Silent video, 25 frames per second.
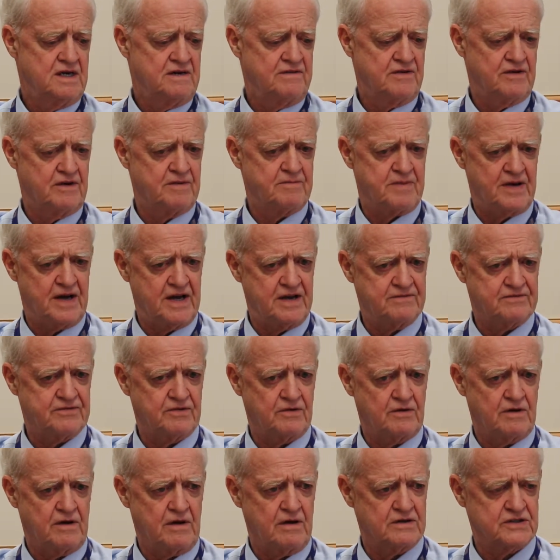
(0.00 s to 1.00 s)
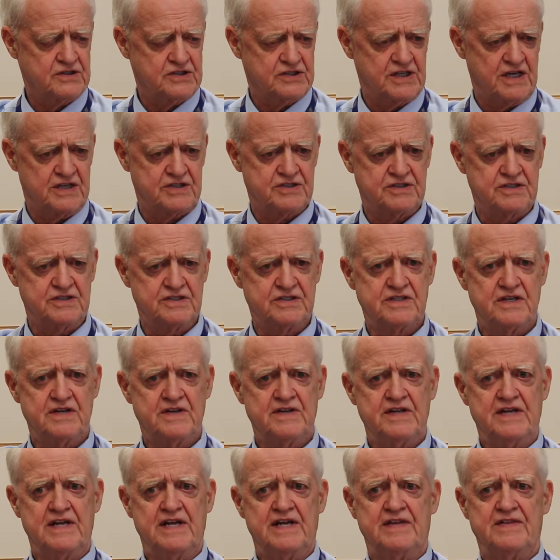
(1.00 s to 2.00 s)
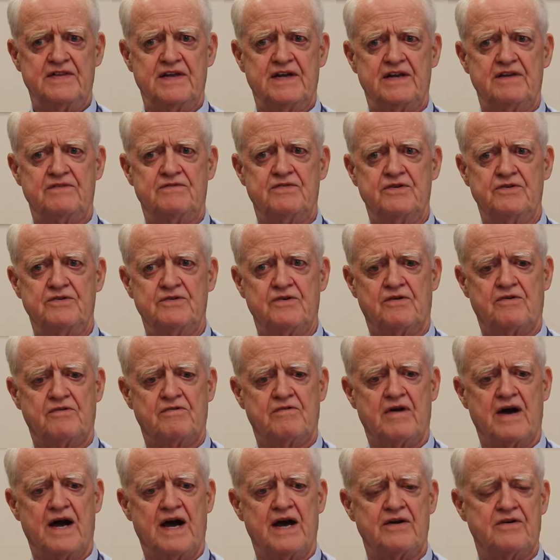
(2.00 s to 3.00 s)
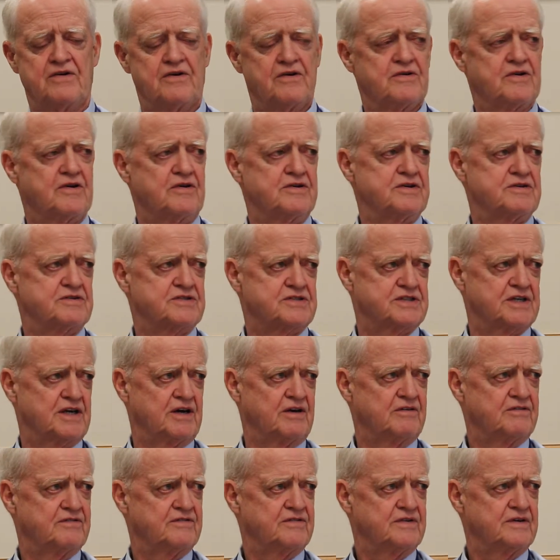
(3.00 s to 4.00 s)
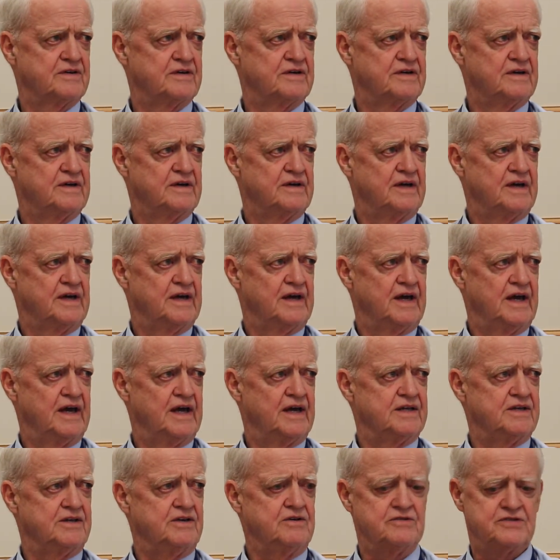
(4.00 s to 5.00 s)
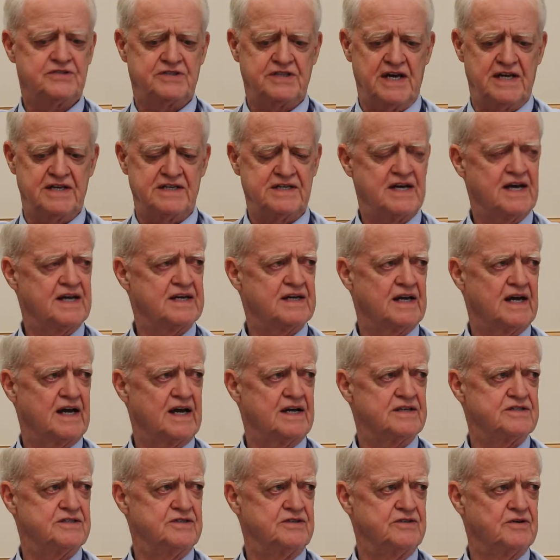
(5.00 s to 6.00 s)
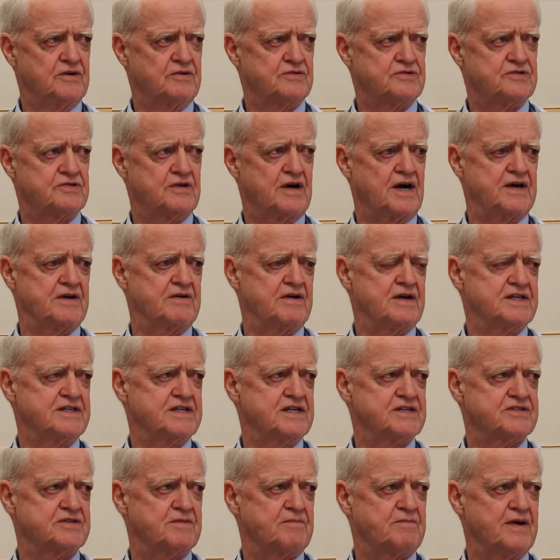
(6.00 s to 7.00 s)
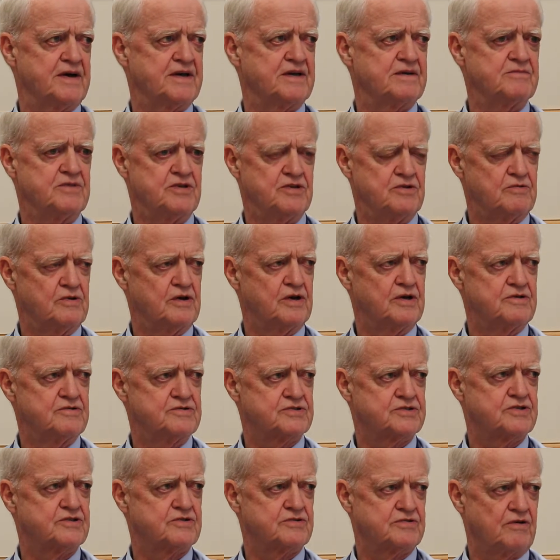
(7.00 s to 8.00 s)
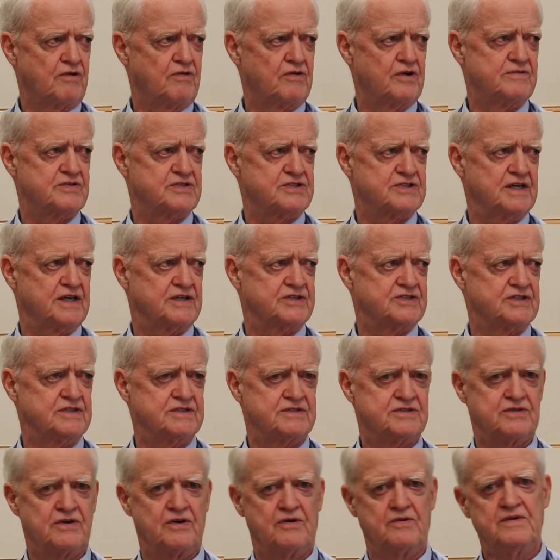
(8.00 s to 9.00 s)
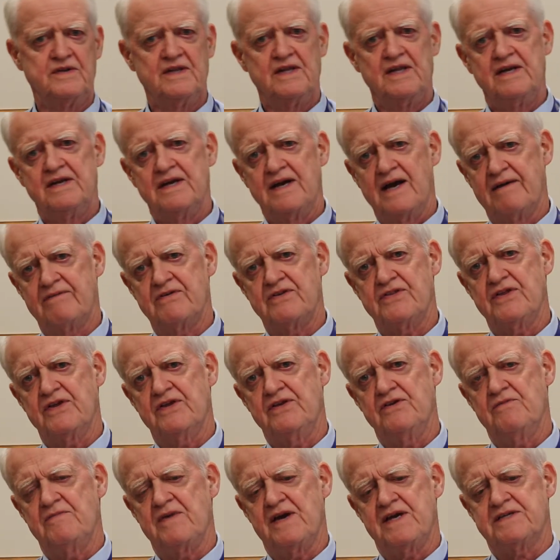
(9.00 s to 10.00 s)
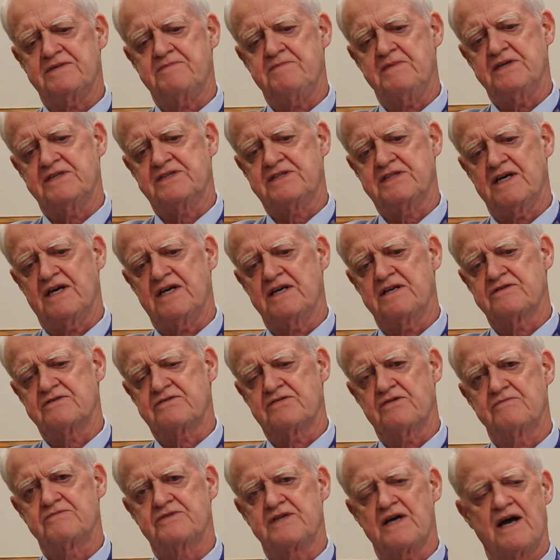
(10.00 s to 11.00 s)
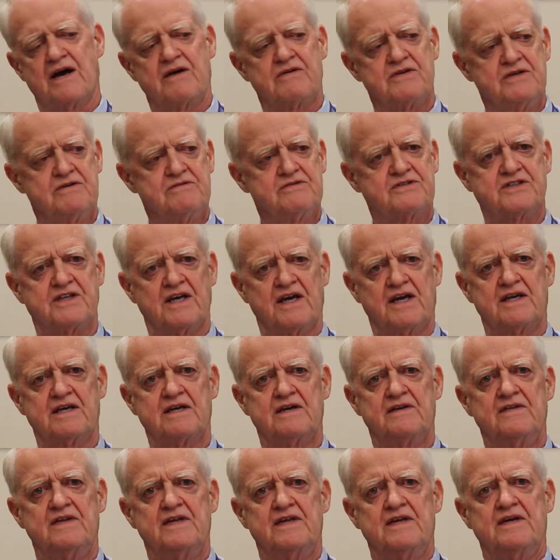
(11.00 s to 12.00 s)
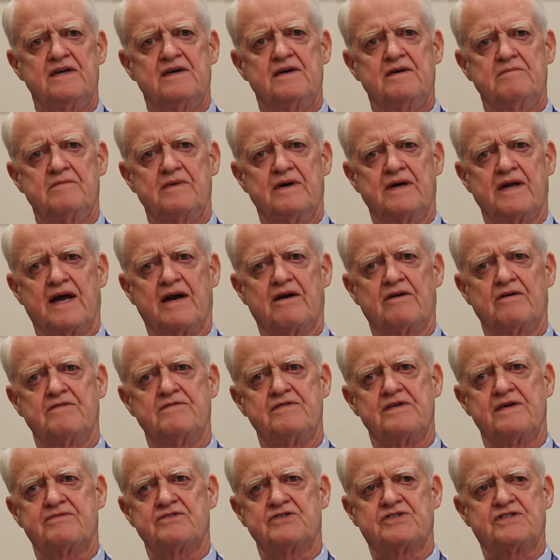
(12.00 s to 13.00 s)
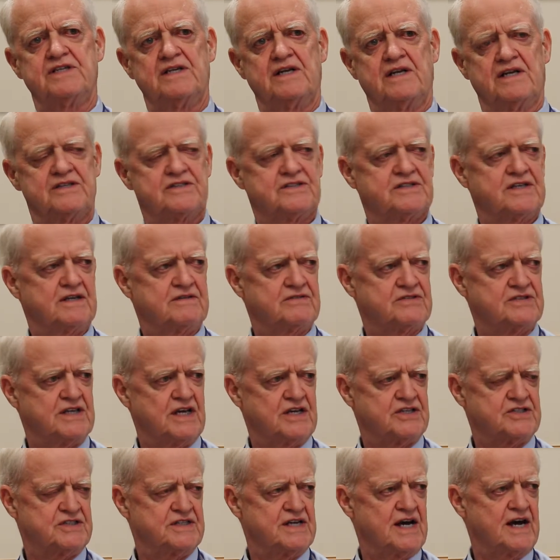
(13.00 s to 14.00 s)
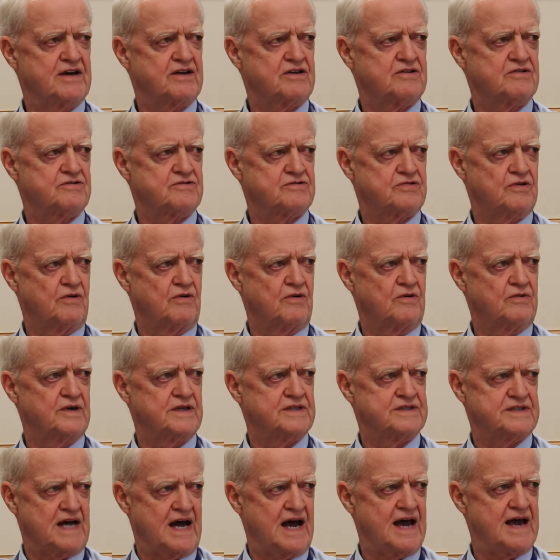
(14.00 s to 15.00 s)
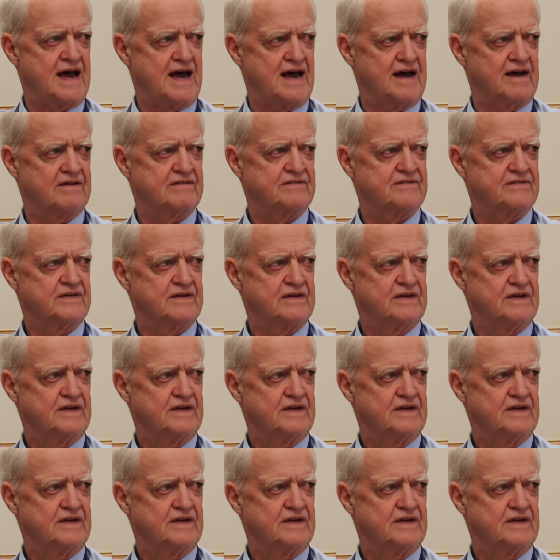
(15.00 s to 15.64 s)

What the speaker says: very painful long sessions, that if you don't ride herd on yourself and you set deadlines and you don't try to anticipate them, you will lose control of a session. So everything you may be said in terms of how you think, but I don't know if you've ever seen a legislative session out of control as I have.